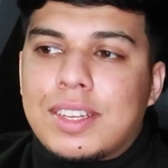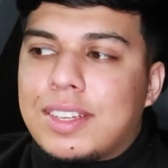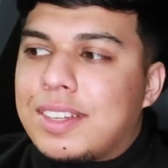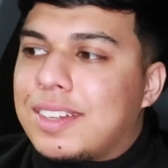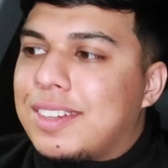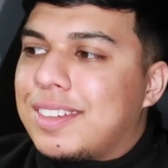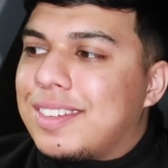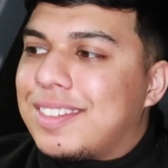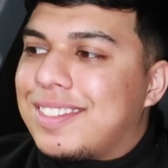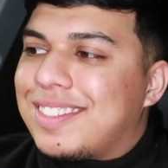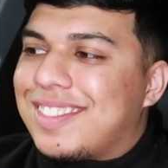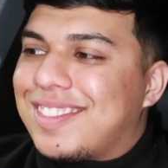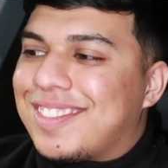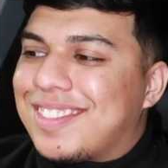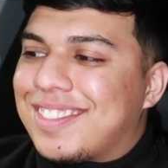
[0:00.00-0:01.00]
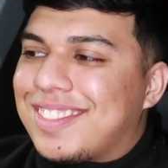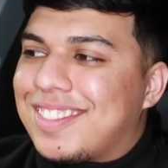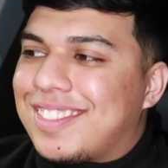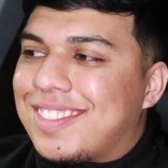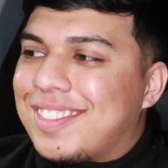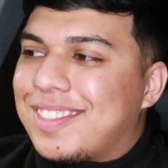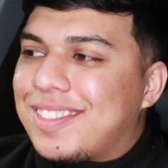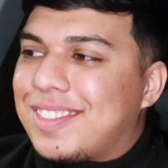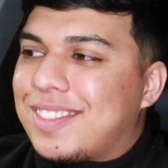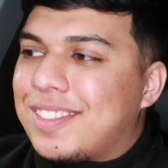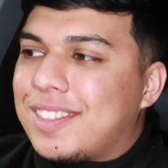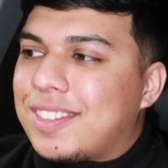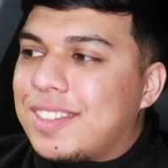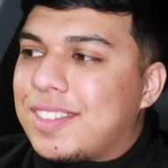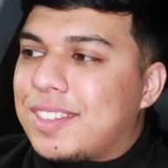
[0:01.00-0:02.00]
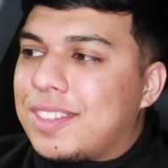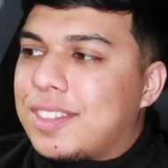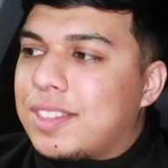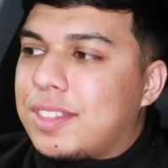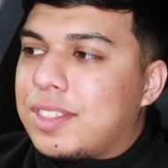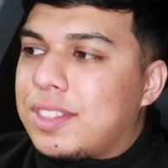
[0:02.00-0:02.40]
The person shown says nothing.